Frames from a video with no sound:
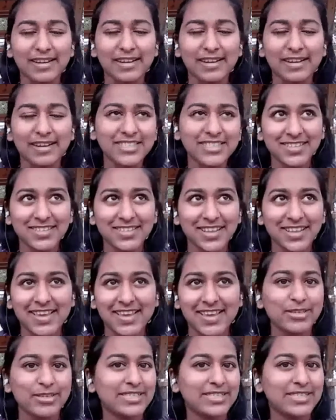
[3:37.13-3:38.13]
Just
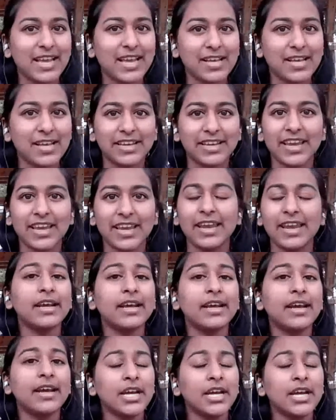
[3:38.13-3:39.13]
like recycling
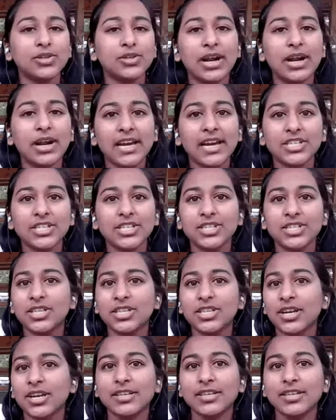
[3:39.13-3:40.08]
and trash,